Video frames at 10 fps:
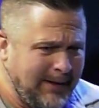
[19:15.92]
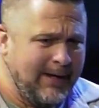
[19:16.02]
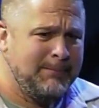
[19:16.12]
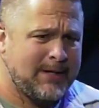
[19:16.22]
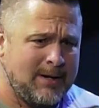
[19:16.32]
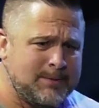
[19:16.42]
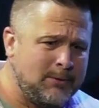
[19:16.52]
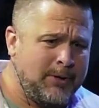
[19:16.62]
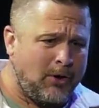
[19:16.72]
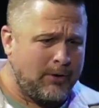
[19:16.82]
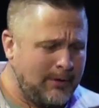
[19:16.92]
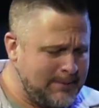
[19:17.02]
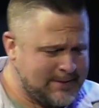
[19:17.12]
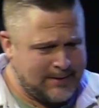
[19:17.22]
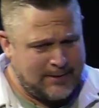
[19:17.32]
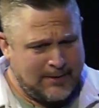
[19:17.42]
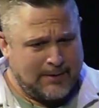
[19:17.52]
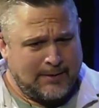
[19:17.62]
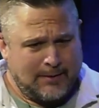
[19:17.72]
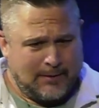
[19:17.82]
and the enemy comes a little bit harder. Let me see
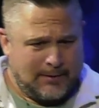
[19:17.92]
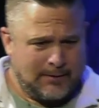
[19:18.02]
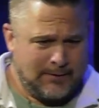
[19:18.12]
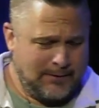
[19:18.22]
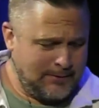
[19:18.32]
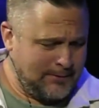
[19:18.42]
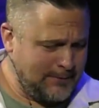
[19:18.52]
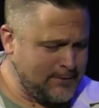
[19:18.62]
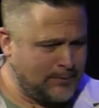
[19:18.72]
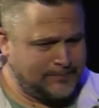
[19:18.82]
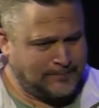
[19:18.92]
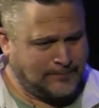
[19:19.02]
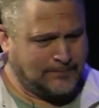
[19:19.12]
this one.